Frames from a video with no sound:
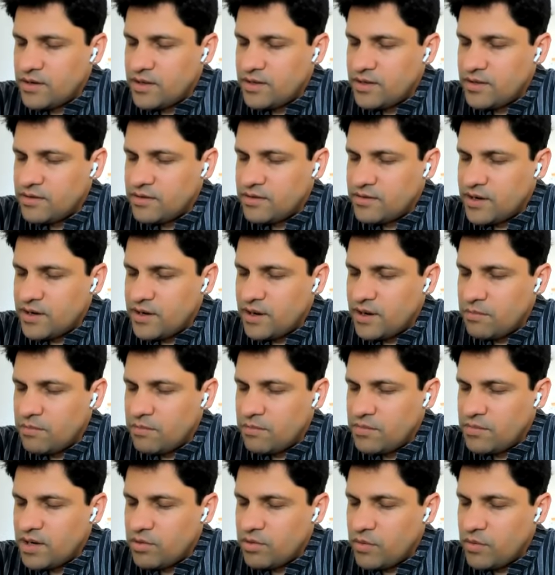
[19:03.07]
And they said
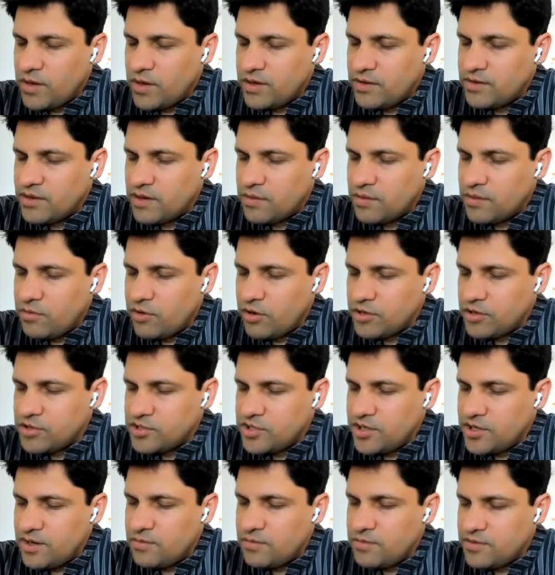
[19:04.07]
number one is
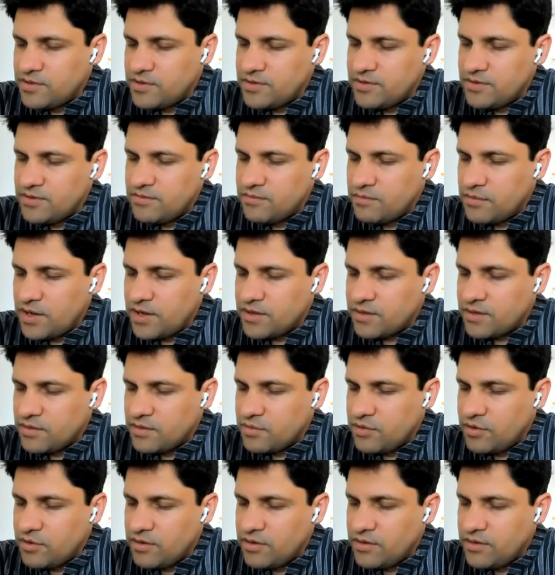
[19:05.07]
LeBron James,
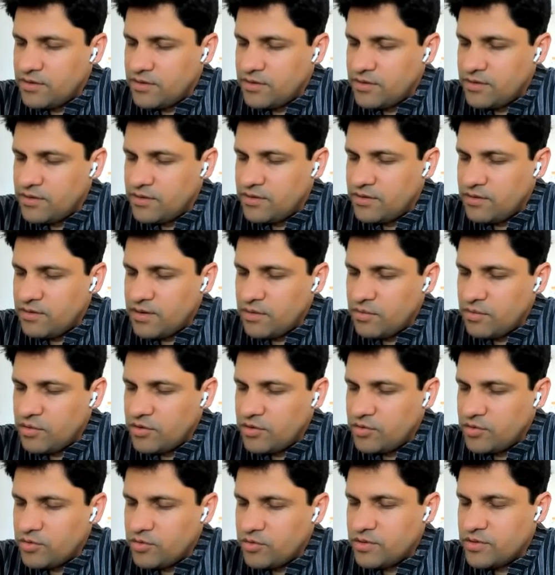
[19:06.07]
basketball.
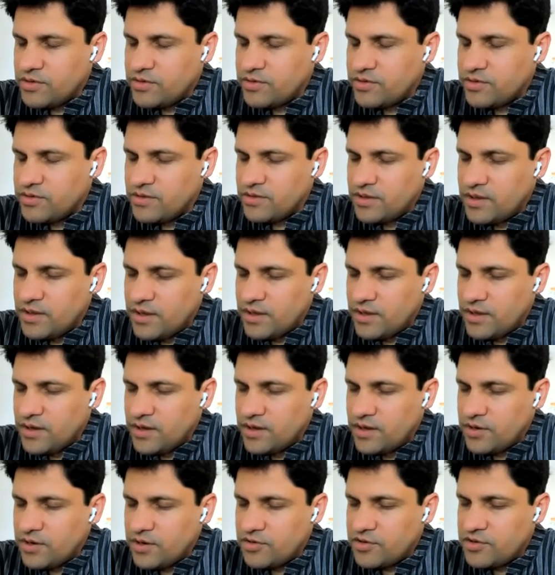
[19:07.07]
Number two is
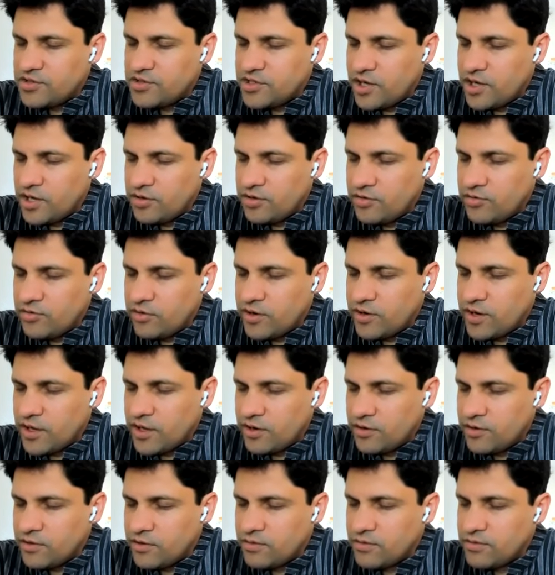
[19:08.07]
Cristiano
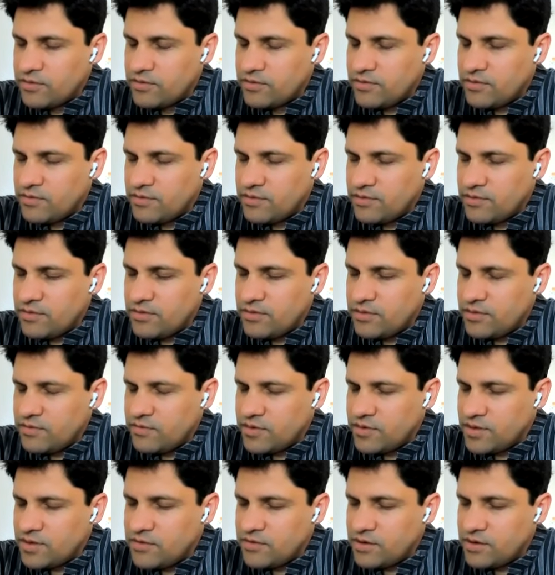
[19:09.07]
Ronaldo.
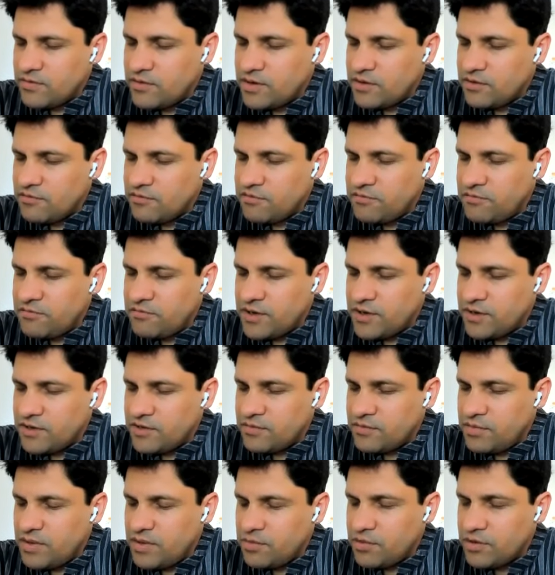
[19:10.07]
Considered one of the
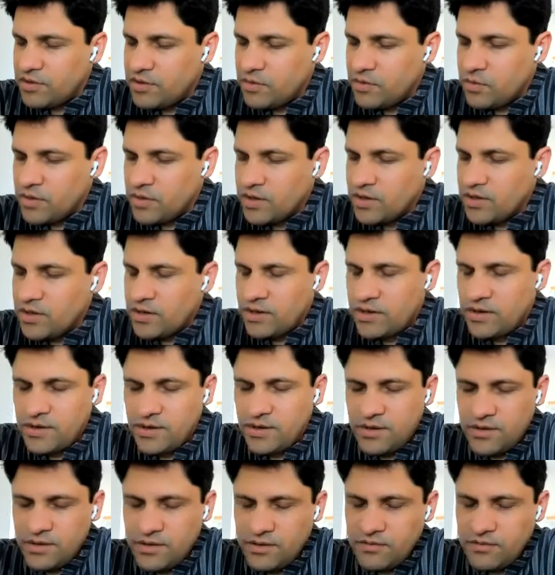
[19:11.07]
fittest people in the world,
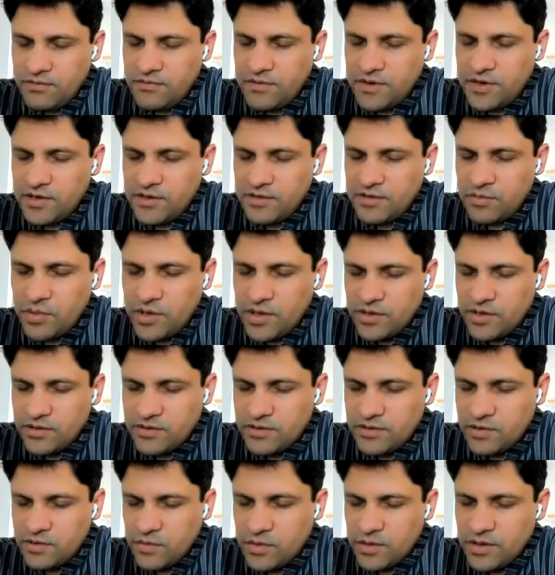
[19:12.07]
fittest
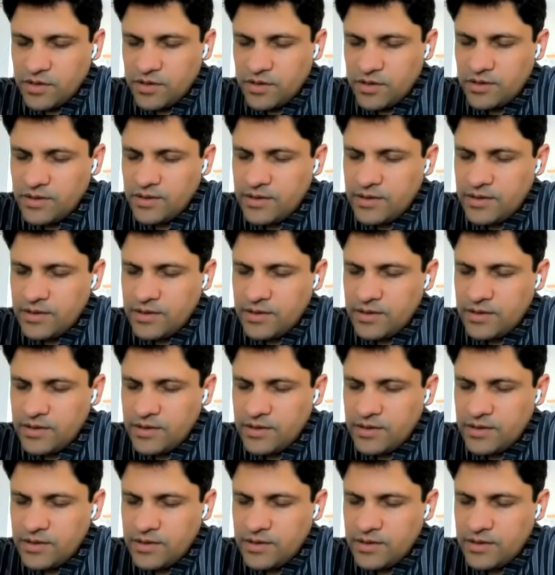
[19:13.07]
players in the world.